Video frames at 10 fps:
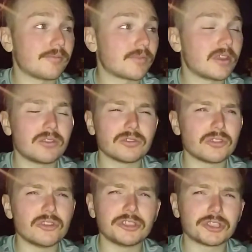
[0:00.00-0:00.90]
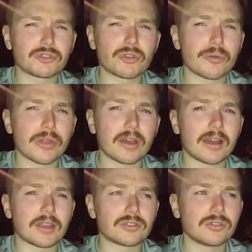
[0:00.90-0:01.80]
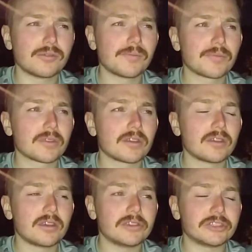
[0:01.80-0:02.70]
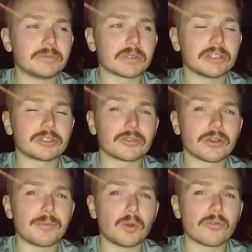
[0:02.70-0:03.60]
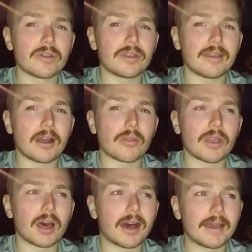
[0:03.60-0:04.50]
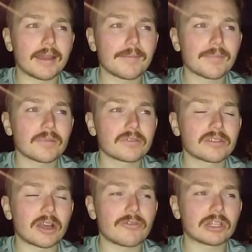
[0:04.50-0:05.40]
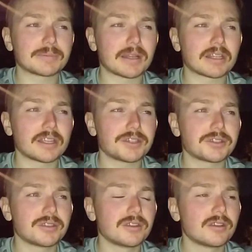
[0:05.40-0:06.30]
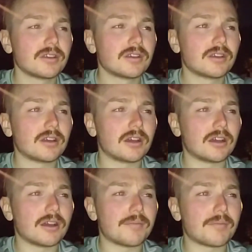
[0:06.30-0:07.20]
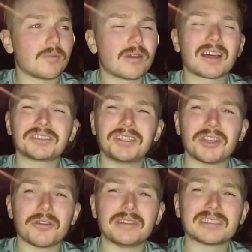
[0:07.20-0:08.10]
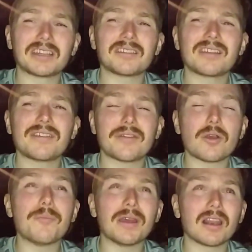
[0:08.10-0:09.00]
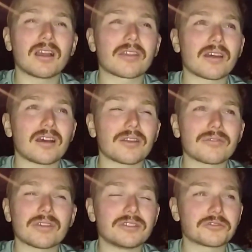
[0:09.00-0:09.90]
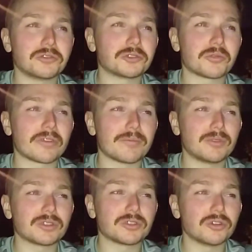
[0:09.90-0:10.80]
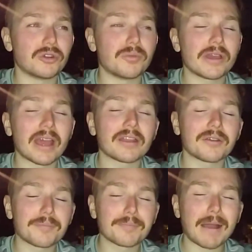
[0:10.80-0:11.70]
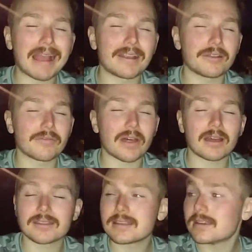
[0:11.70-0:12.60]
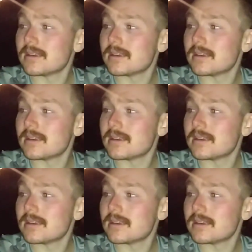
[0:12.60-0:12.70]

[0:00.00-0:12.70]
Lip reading: He doesn't usually struggle with that at all. It seems that he's struggling more with it now than I am. Self-expectation. Well, actually, no. He said he felt a bit like that. I don't think he struggles with it much at all, but he had a pang of that.